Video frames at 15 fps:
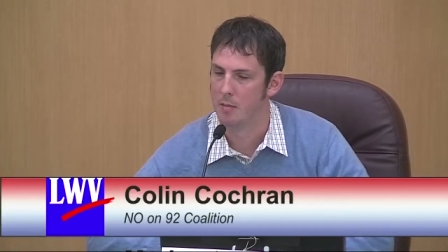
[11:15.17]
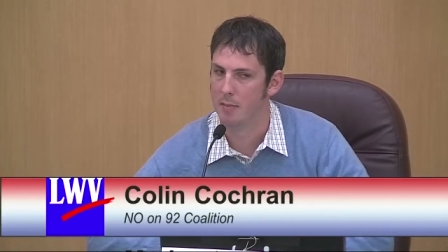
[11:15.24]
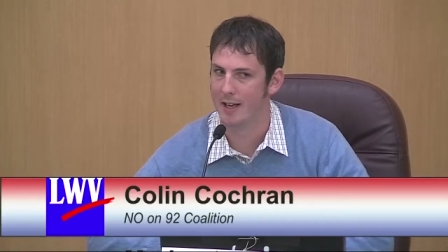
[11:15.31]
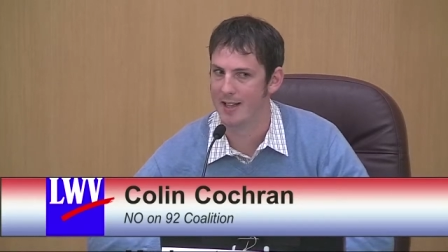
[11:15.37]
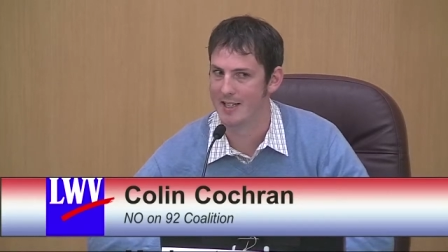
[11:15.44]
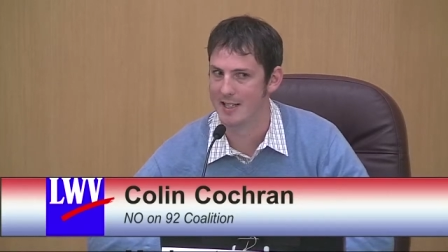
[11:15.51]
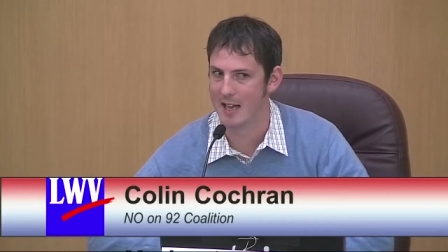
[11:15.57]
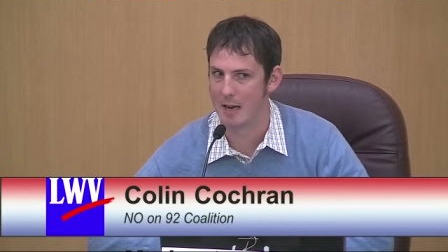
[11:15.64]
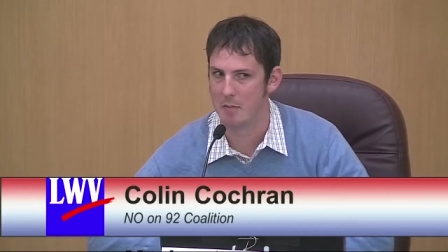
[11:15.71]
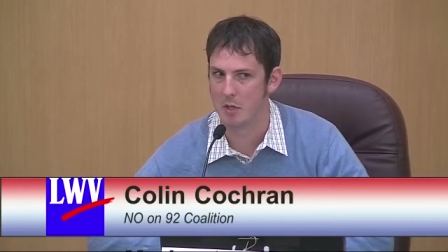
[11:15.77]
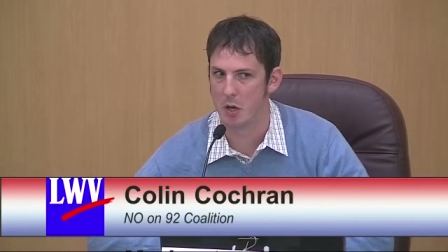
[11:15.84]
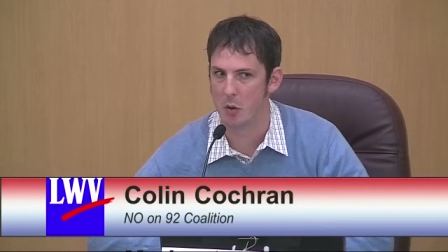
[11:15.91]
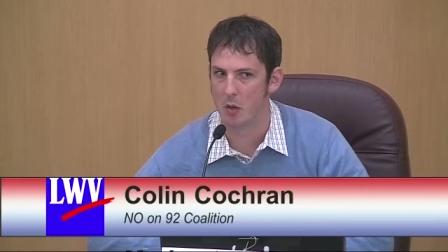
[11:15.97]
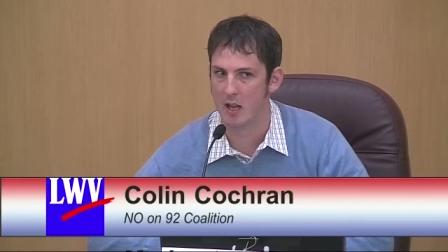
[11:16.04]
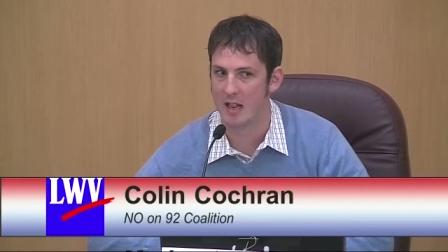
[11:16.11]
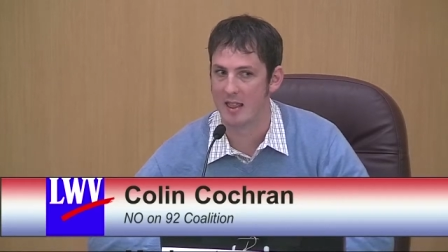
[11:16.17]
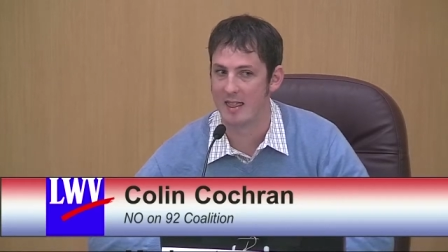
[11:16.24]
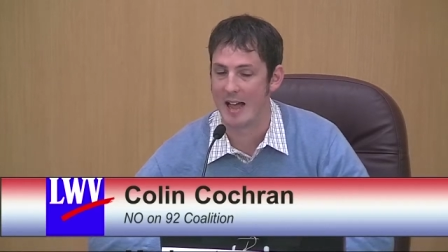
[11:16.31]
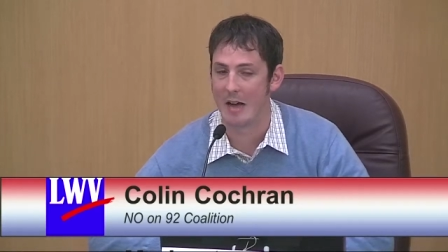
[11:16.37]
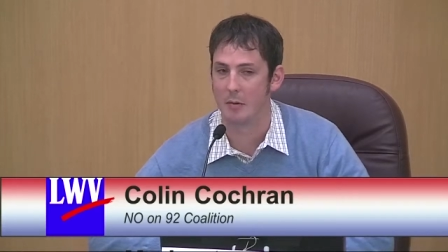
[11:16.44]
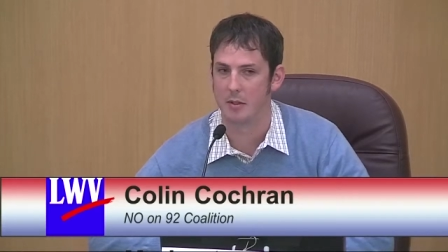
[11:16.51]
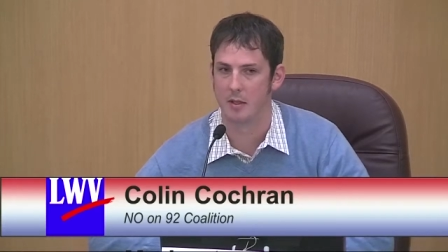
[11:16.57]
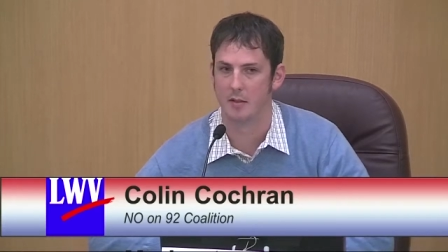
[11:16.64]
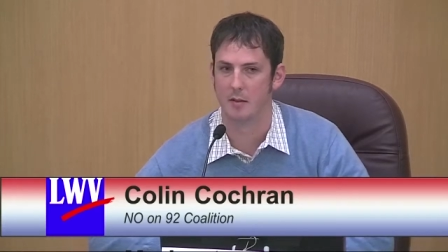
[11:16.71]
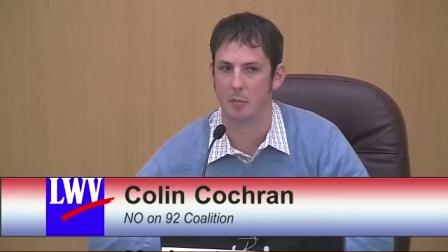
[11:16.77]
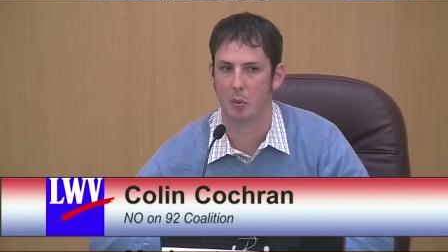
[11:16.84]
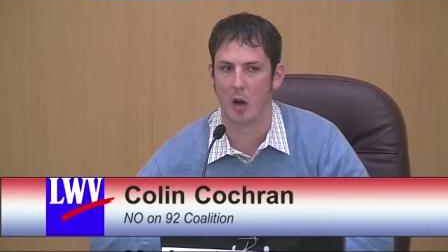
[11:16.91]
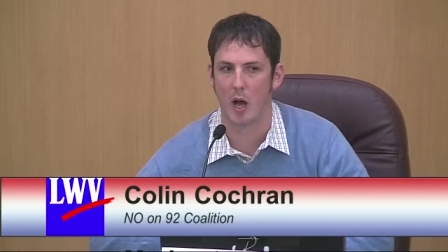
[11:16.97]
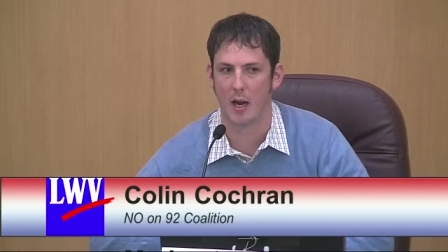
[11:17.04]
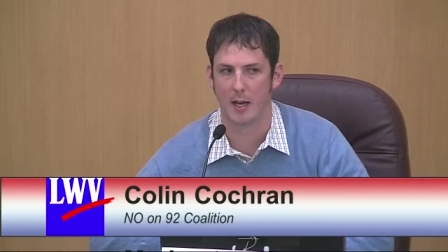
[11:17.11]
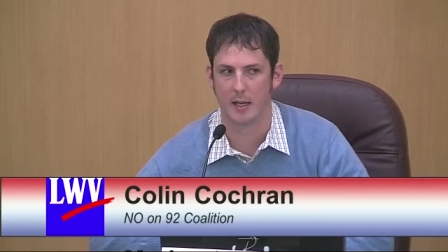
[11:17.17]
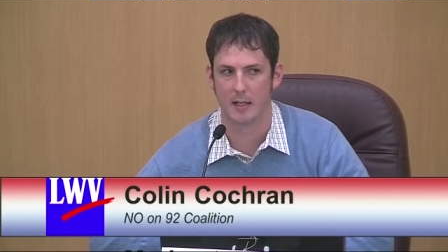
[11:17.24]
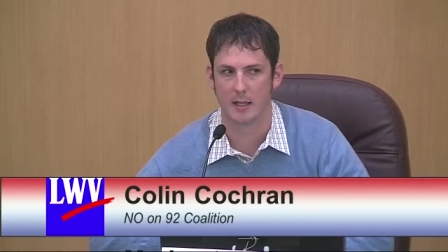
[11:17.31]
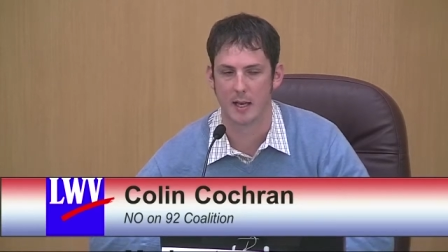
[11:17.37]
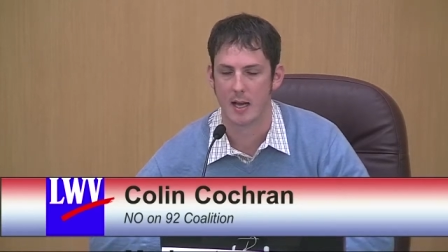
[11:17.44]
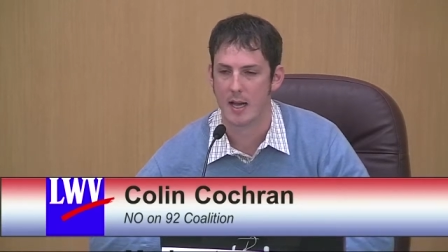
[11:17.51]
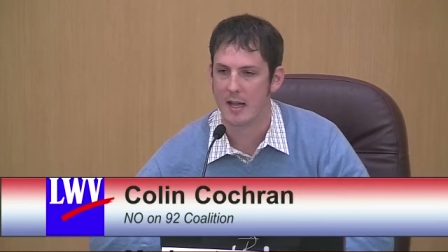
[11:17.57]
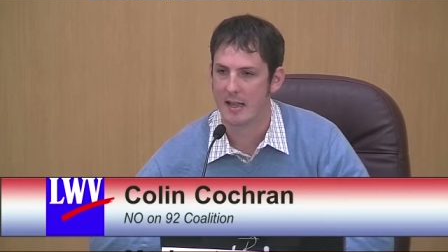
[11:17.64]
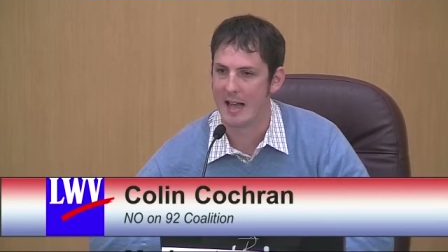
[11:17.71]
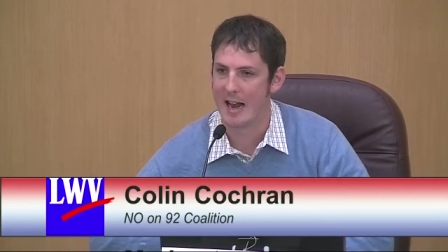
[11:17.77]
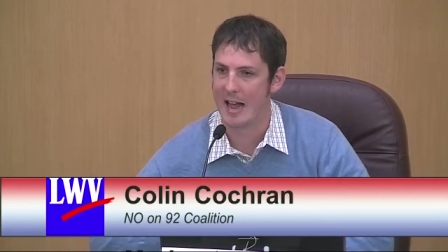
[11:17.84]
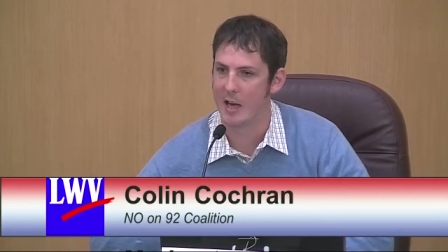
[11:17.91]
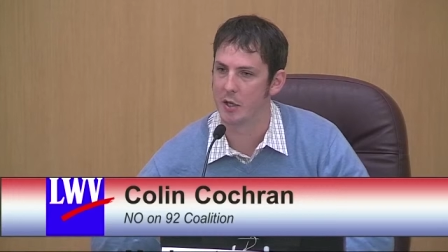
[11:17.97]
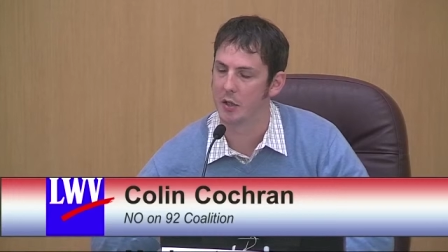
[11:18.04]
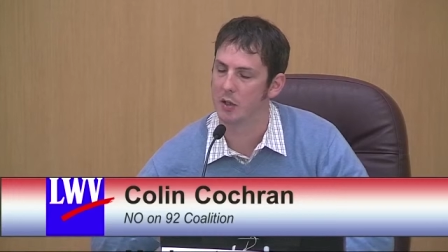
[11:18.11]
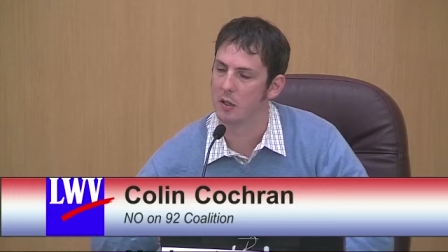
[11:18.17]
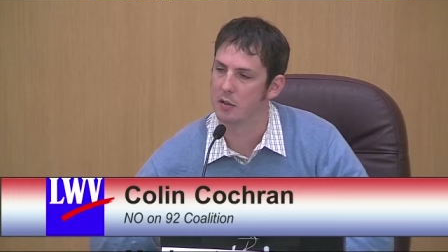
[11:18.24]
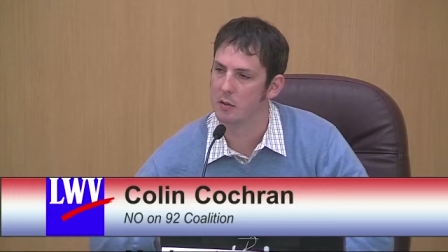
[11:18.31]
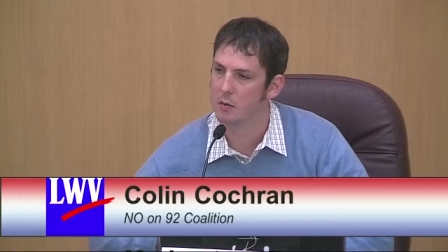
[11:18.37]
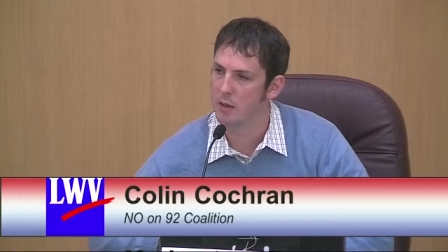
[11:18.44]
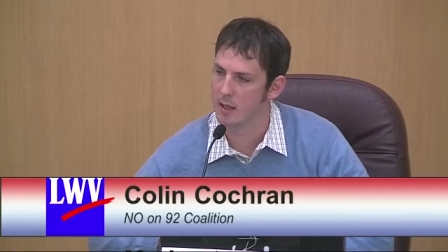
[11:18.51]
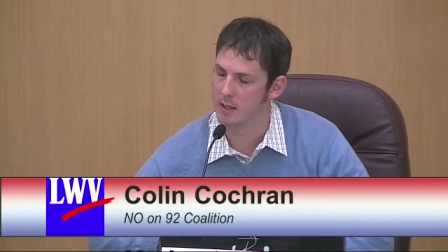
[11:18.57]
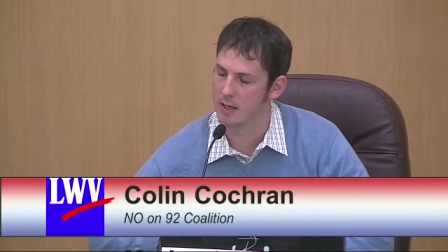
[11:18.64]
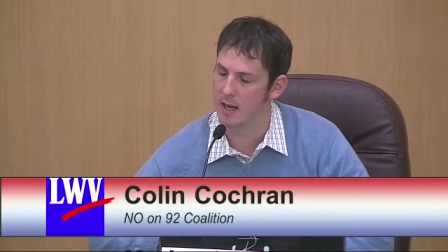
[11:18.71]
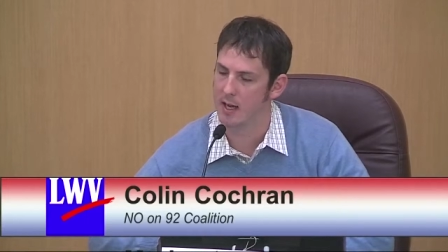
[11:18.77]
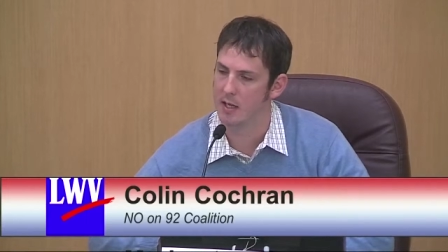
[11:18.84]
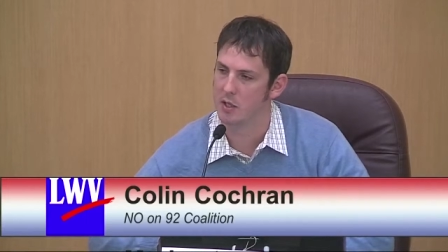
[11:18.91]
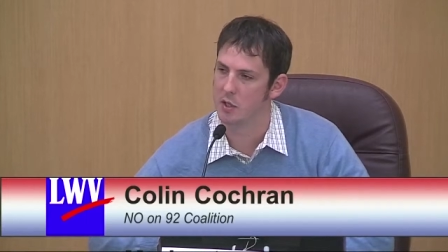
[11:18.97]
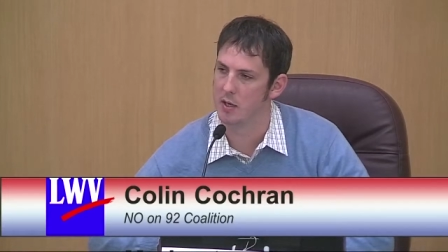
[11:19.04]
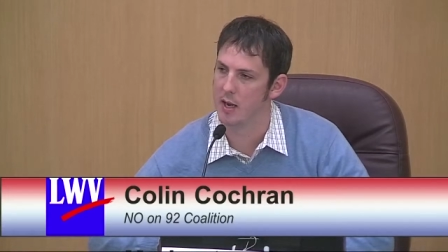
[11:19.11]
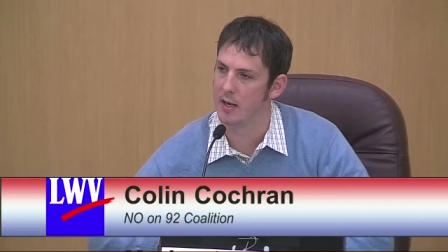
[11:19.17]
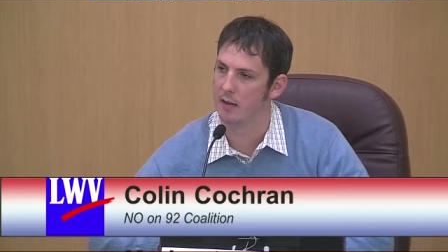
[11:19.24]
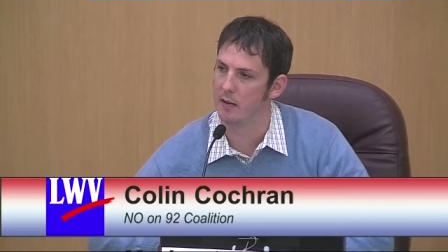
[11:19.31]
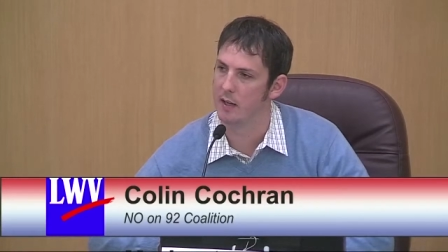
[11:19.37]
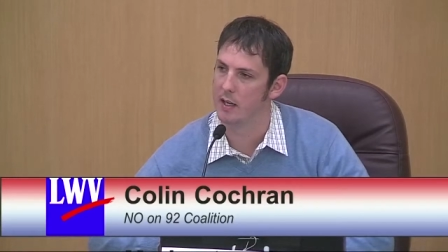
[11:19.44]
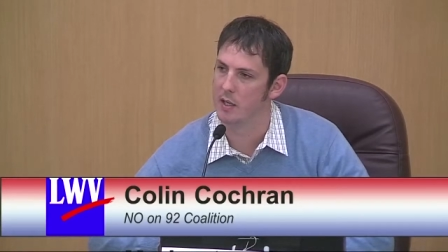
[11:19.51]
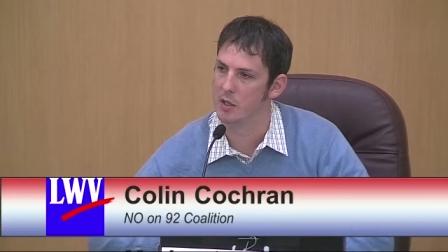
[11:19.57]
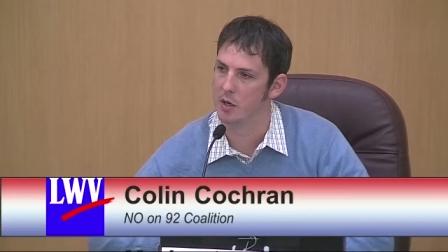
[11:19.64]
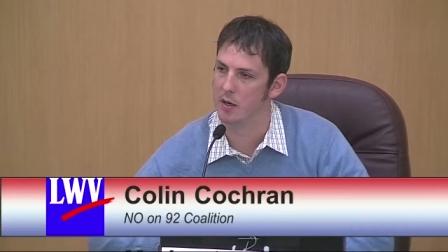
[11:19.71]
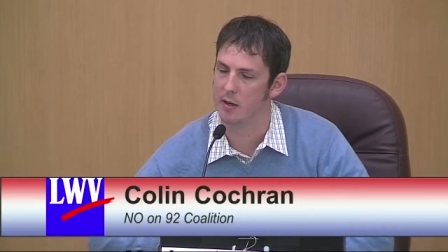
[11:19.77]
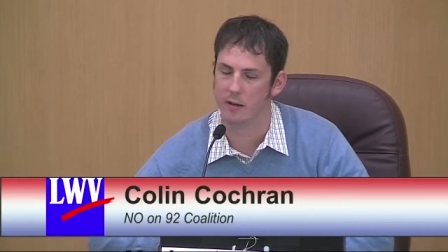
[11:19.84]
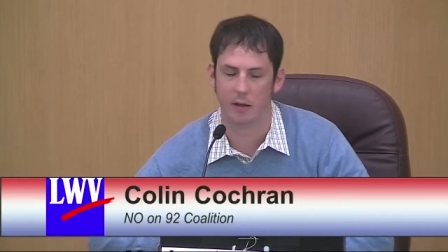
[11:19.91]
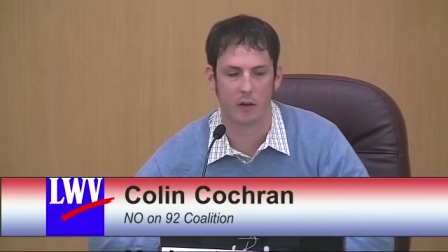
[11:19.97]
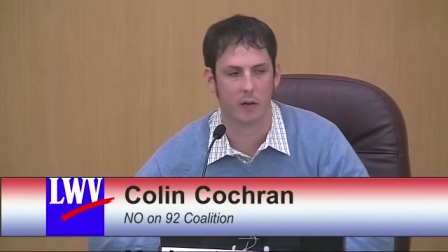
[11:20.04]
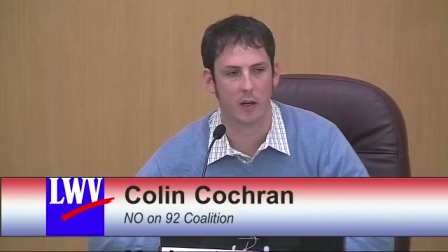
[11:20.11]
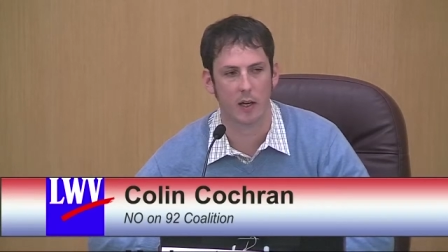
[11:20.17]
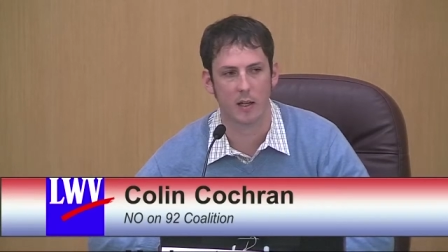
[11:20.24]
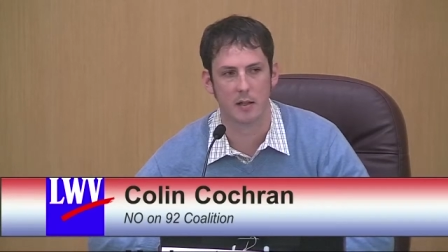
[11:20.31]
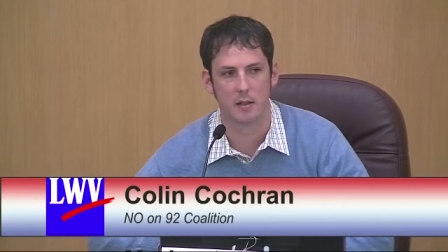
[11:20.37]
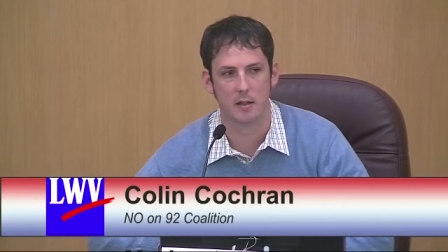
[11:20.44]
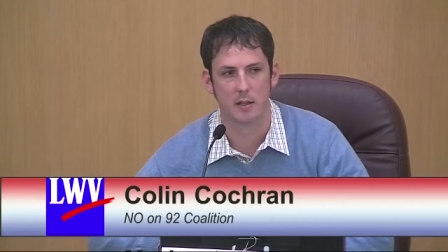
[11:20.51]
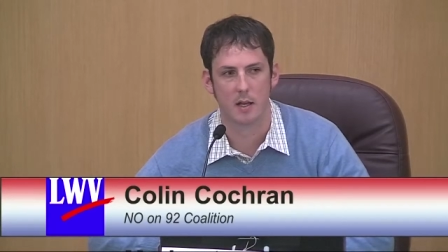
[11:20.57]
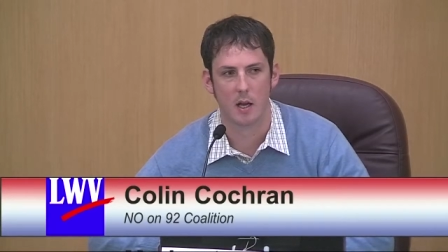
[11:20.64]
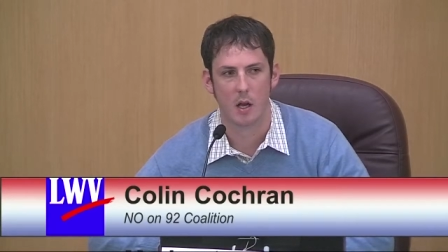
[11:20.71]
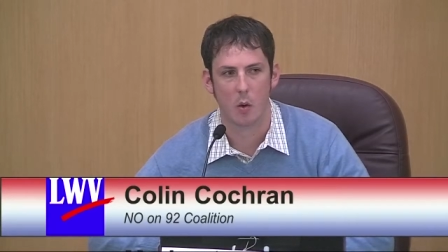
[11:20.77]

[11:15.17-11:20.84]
By the same token, thousands of products that actually do contain genetically engineered ingredients